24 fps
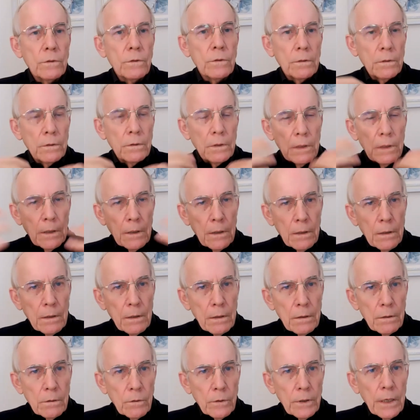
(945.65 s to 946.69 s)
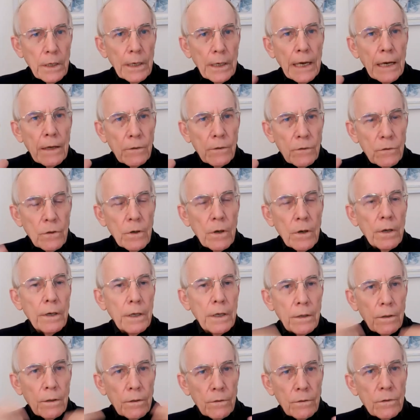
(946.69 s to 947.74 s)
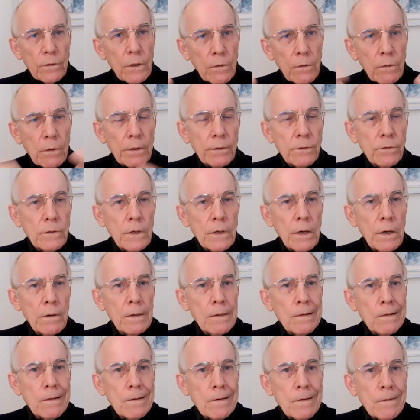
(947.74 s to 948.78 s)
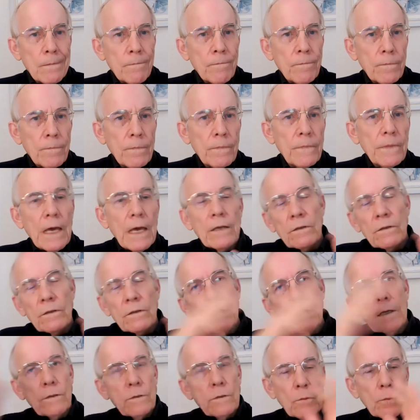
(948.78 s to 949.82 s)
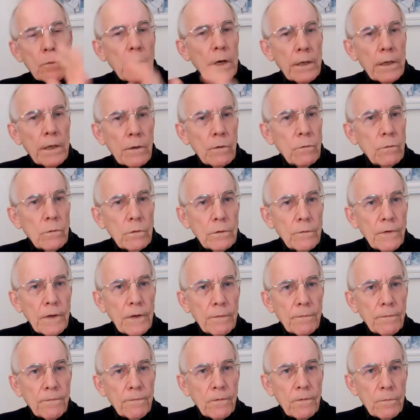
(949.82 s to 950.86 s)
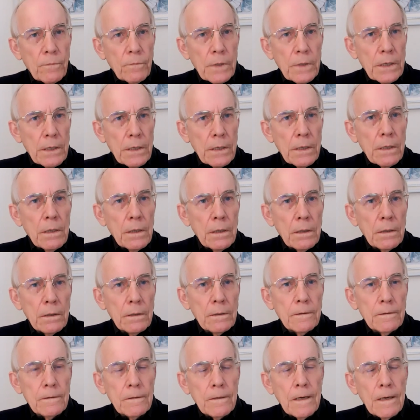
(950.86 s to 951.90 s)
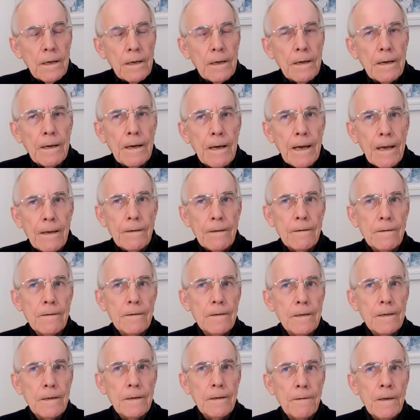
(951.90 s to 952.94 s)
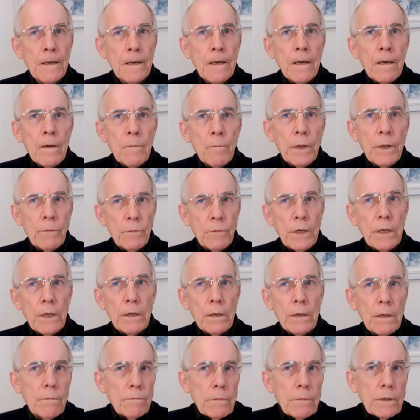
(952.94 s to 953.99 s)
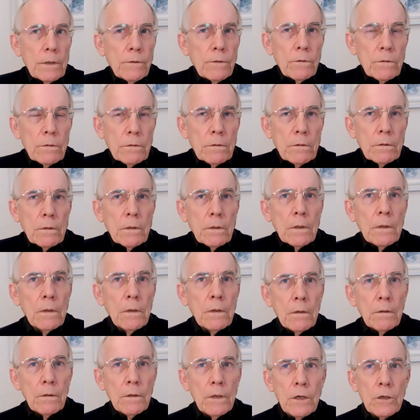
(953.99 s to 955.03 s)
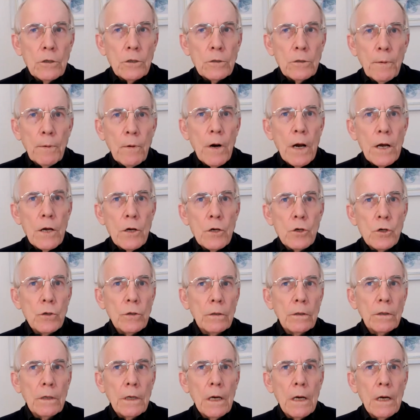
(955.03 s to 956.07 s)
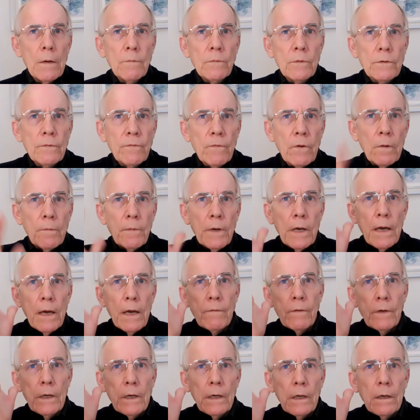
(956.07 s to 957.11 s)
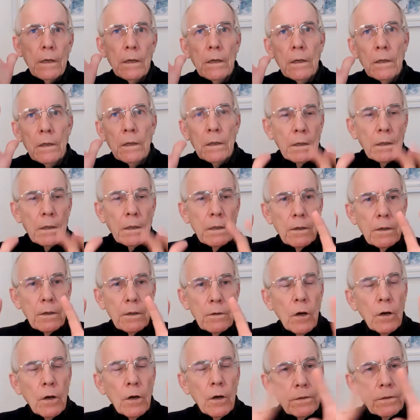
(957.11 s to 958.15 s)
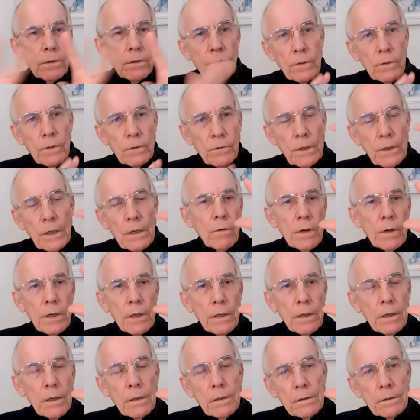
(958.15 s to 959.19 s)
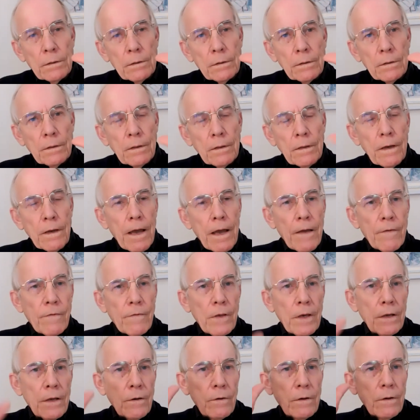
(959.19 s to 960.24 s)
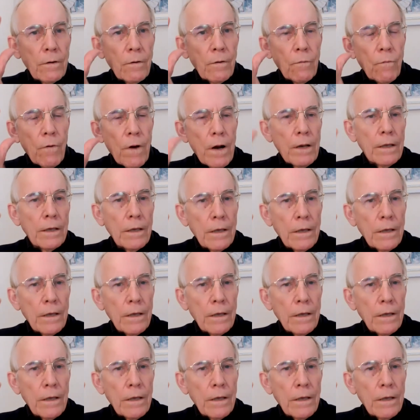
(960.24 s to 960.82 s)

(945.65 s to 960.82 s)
and looking outside in and so on. So that's the way it all developed for me. But, you know, it's the inspiration comes from having knowledge of the theory and then running